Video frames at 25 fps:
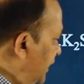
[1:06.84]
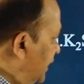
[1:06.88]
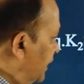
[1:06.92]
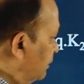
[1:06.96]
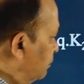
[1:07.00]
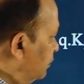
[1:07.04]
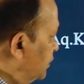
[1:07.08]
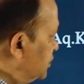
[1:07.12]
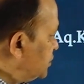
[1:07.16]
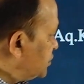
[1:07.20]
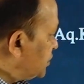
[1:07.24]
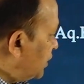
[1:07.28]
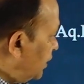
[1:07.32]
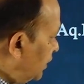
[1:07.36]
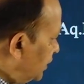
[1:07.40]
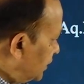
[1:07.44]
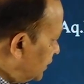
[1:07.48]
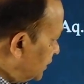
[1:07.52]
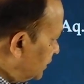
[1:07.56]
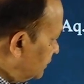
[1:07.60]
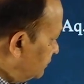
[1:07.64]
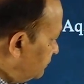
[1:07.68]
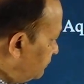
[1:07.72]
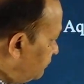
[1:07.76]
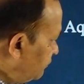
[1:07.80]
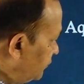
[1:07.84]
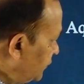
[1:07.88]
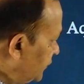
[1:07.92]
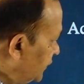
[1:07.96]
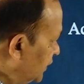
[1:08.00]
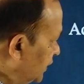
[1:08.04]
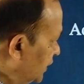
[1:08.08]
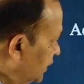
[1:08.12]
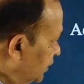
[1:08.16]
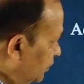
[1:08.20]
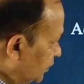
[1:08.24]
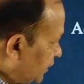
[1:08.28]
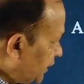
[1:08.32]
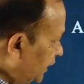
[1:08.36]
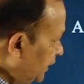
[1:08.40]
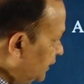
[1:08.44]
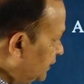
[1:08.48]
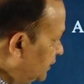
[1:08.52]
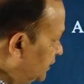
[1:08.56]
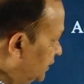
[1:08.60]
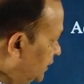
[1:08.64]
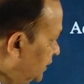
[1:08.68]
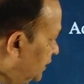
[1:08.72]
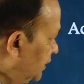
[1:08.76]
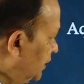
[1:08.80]
double salt. Okay.
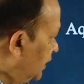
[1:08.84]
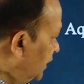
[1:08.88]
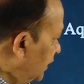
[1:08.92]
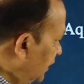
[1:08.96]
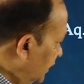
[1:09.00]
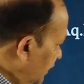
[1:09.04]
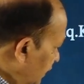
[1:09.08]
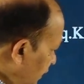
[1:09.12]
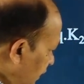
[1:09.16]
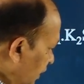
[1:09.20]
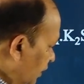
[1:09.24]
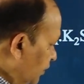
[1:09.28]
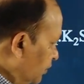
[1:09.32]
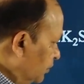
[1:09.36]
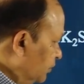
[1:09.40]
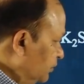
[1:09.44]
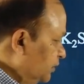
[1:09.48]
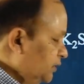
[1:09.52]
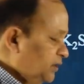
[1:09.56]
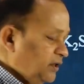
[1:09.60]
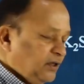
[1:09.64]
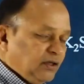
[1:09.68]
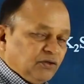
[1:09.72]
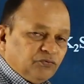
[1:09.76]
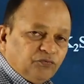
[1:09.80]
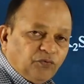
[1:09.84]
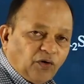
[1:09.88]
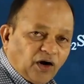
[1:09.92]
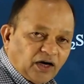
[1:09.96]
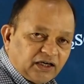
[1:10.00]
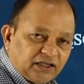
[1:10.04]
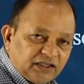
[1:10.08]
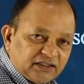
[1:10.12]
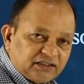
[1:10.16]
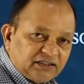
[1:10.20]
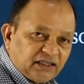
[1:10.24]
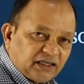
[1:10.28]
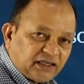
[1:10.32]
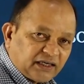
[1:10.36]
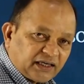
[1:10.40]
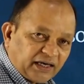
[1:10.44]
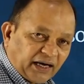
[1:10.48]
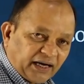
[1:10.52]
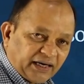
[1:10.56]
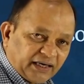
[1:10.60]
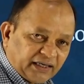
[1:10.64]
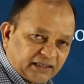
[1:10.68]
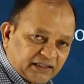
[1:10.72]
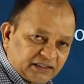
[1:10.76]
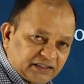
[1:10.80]
Now, what is the
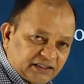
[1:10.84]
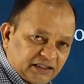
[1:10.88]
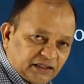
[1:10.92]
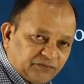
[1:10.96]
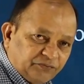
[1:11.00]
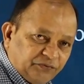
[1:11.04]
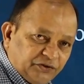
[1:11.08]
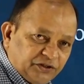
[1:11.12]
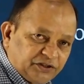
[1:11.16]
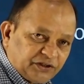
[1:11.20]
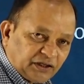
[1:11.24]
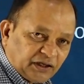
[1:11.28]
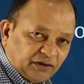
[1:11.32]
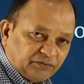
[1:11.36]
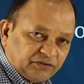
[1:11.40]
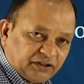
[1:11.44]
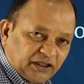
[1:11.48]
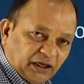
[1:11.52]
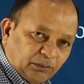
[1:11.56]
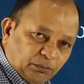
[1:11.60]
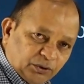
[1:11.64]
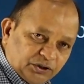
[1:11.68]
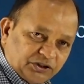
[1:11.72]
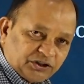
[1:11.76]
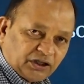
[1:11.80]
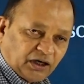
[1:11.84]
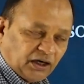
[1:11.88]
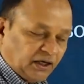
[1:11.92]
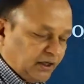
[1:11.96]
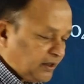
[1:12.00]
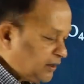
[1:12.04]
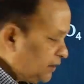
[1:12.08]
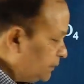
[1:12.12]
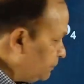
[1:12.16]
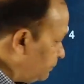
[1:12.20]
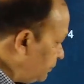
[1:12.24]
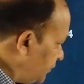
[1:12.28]
characteristic feature of the double salt?